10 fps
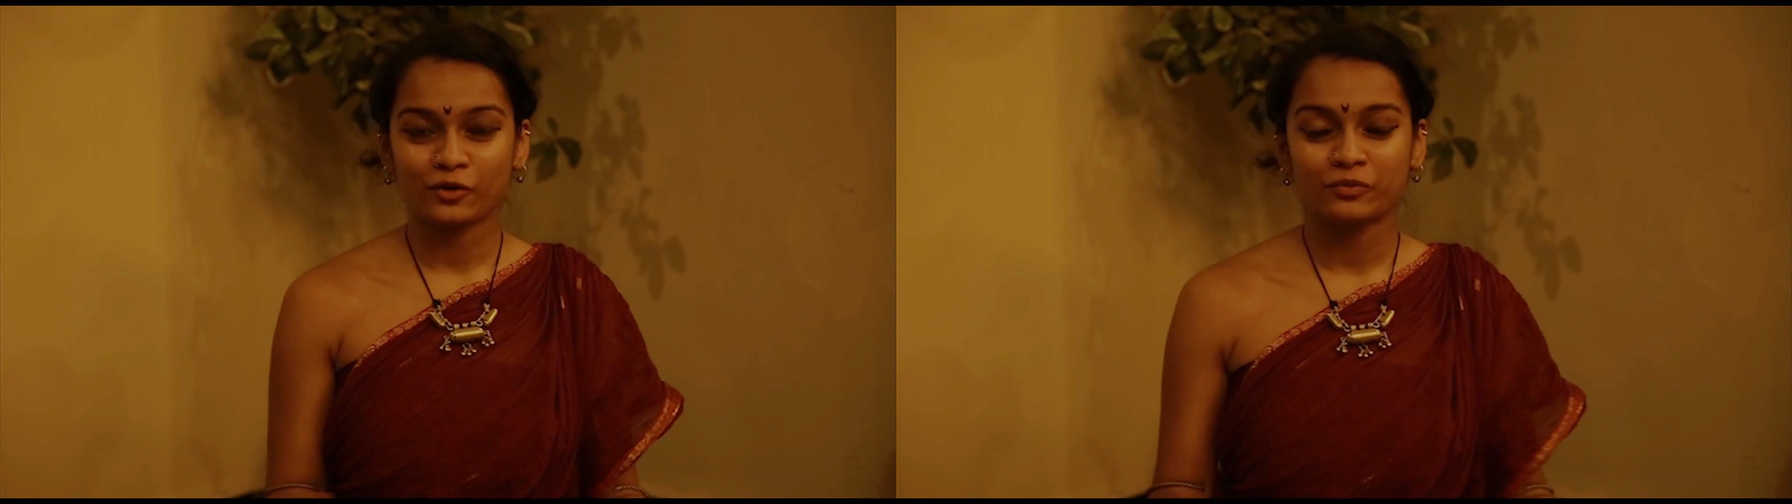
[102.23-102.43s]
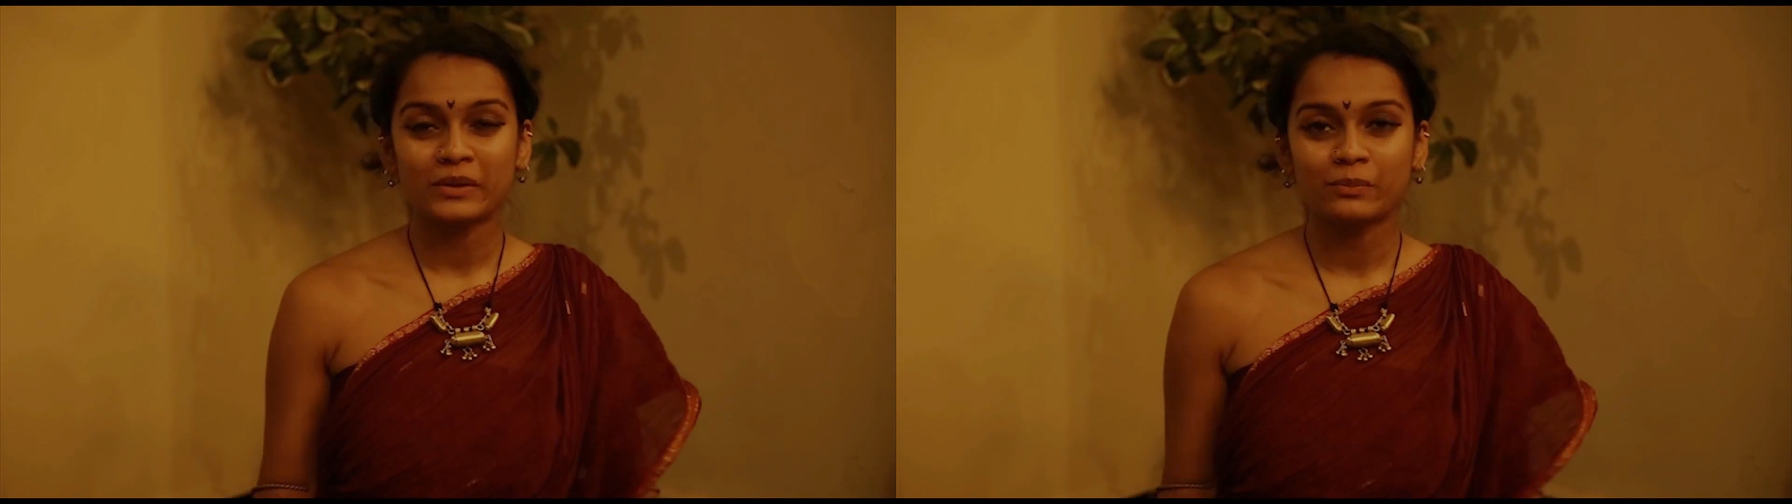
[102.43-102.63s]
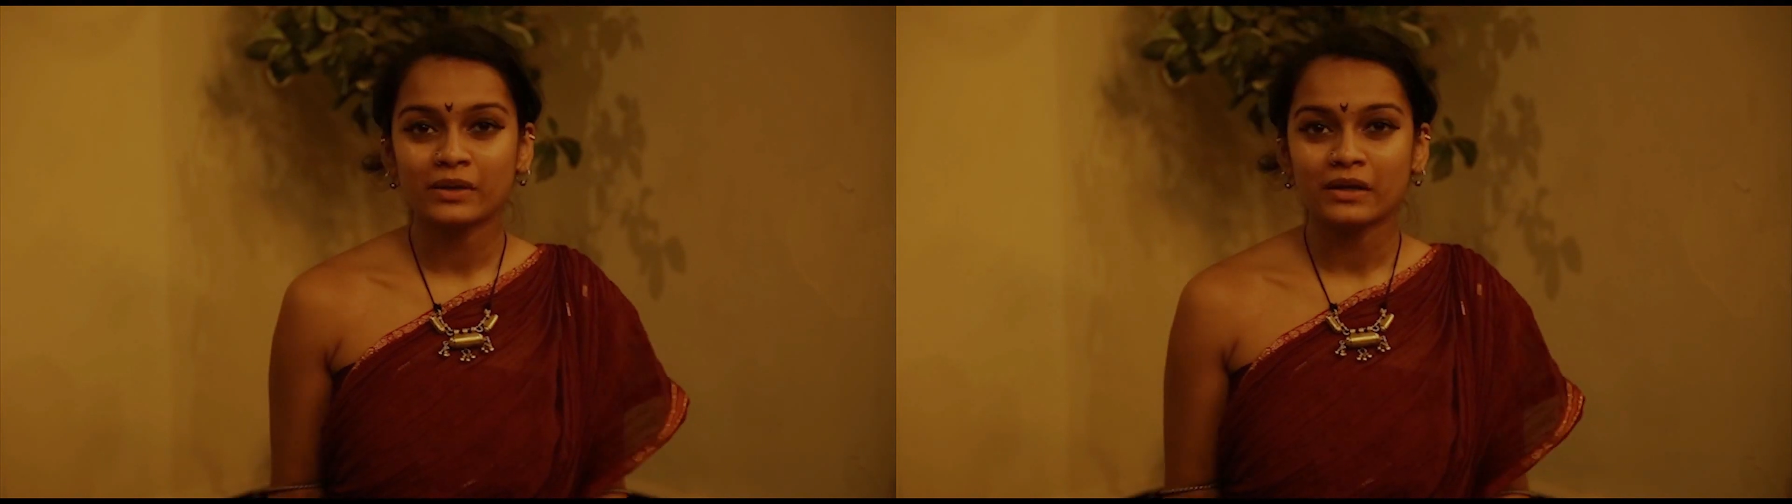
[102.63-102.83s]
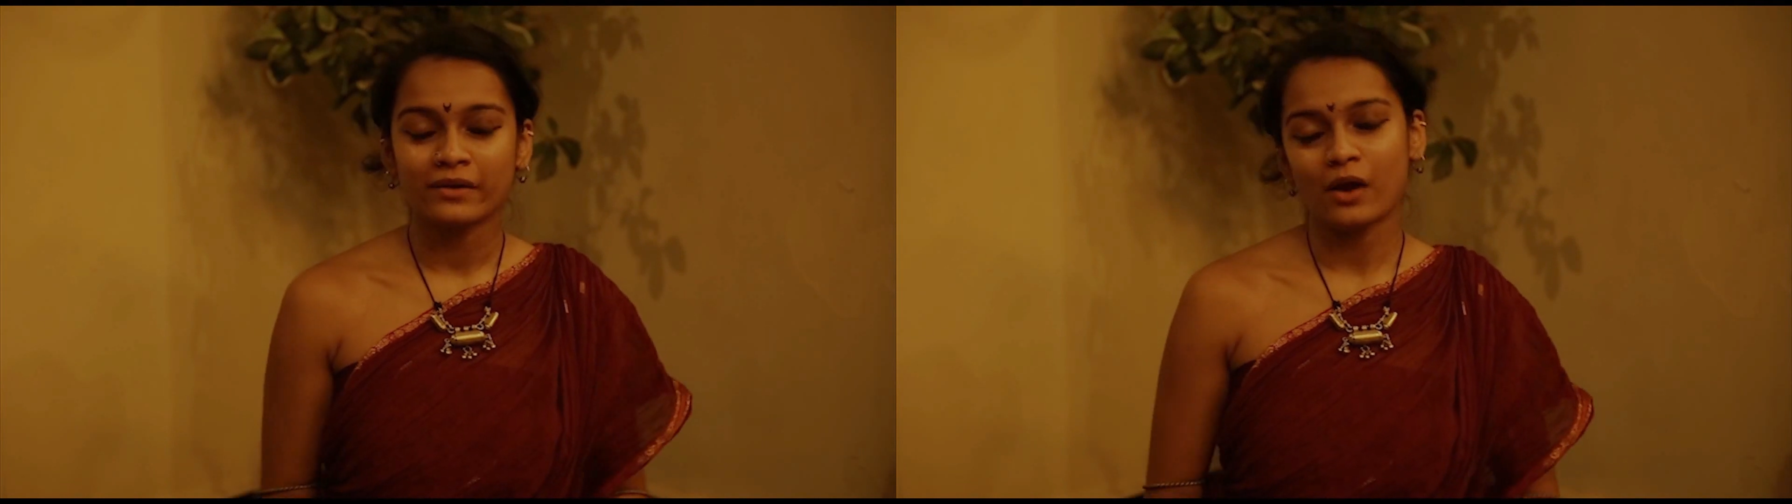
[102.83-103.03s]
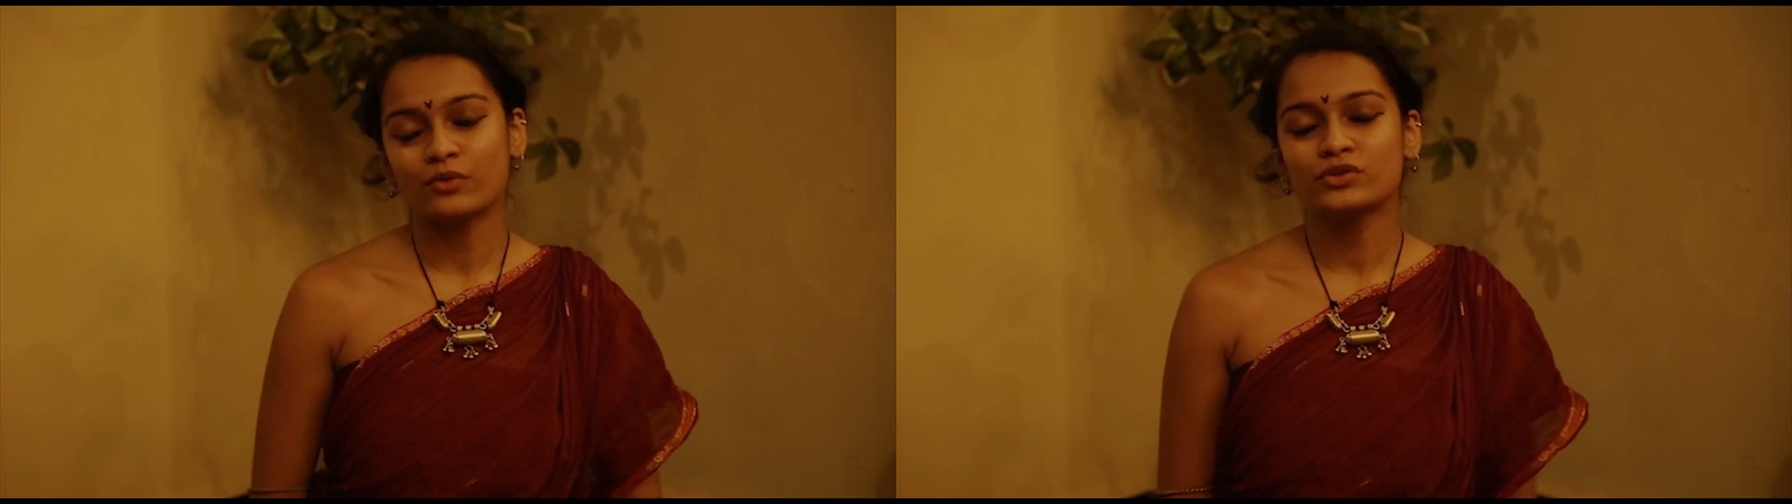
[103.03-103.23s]
of people
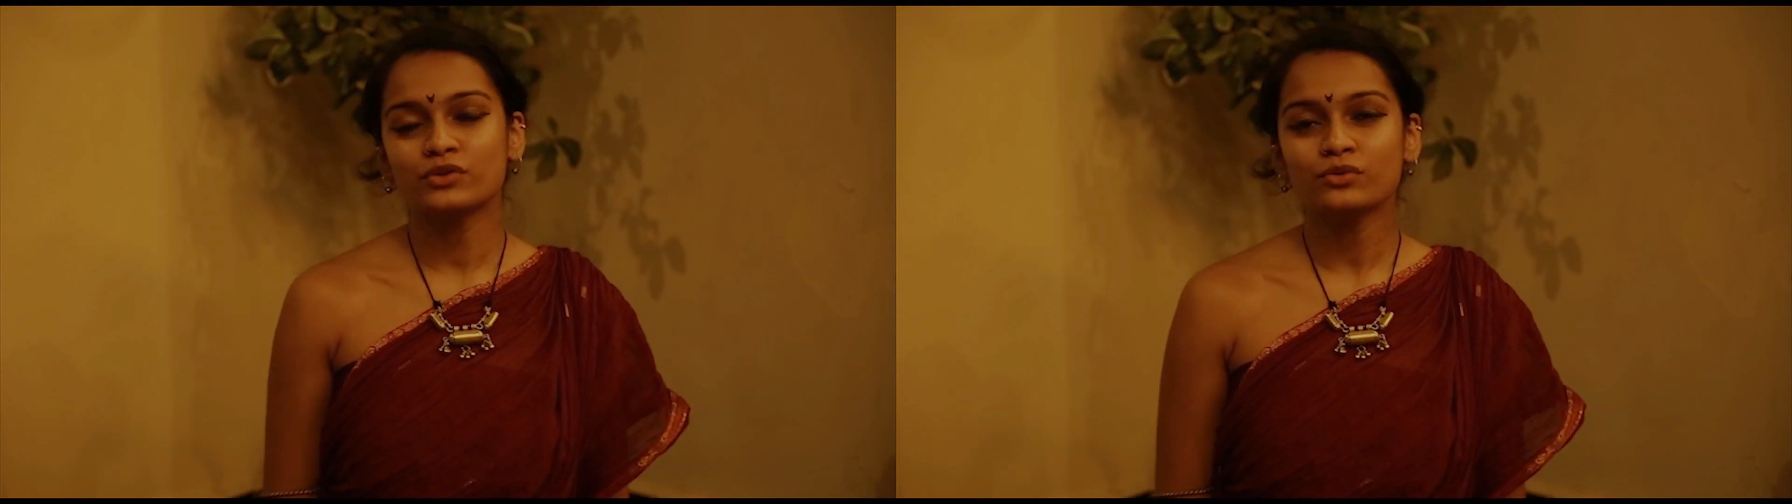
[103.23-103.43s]
around